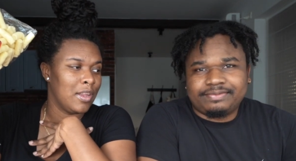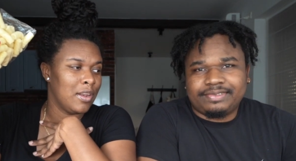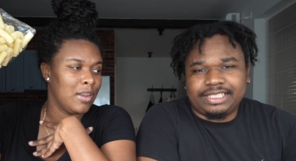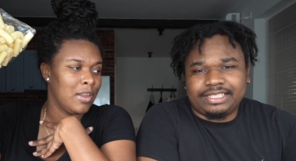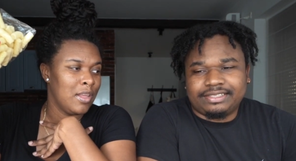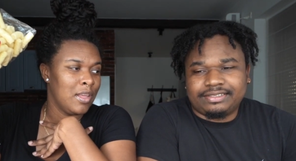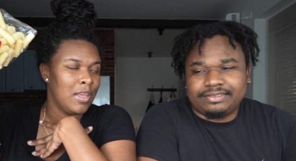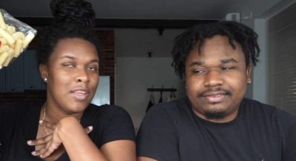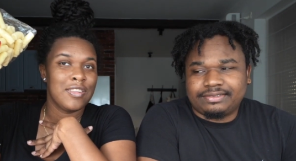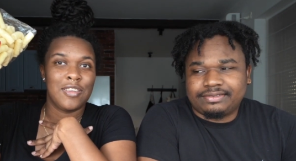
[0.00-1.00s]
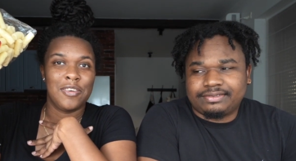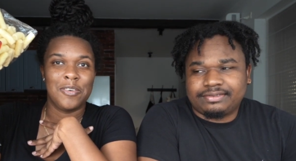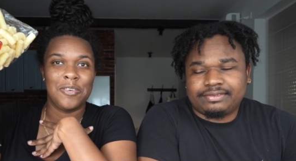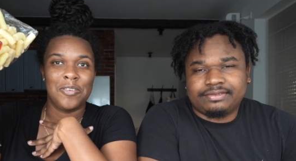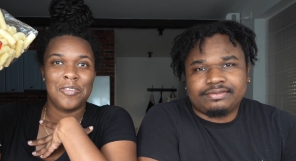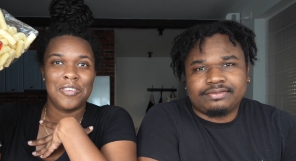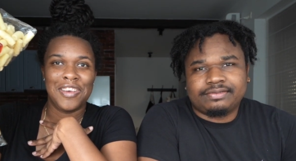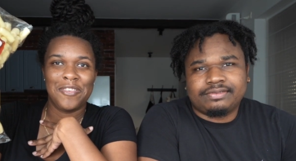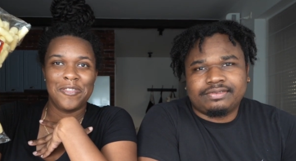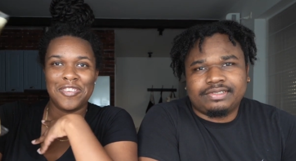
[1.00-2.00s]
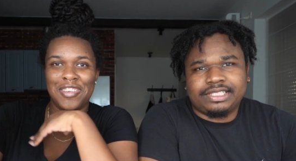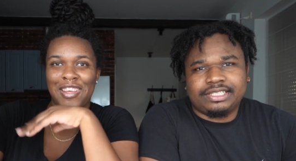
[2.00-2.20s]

Speaker 1: it. Yeah. So yeah, we just